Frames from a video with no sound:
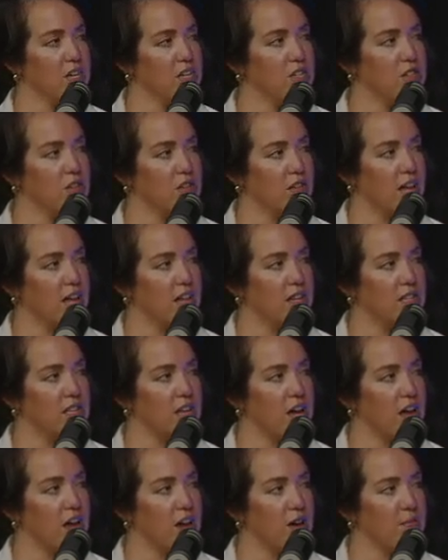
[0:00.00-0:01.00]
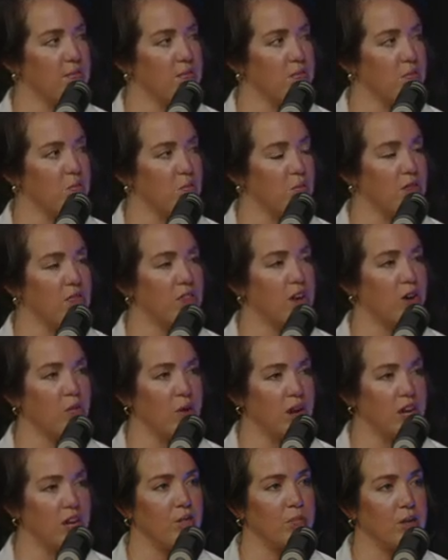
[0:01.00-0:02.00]
so that when they're
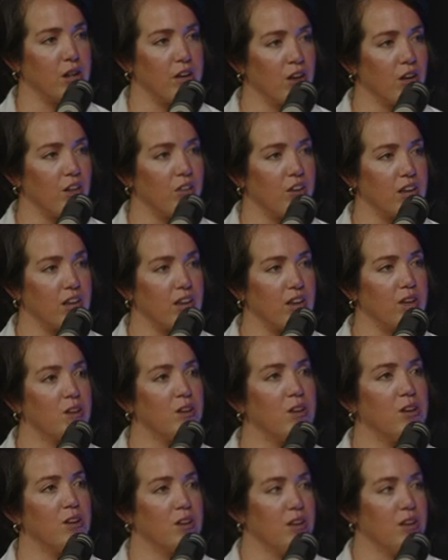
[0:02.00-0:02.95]
ready to play all in,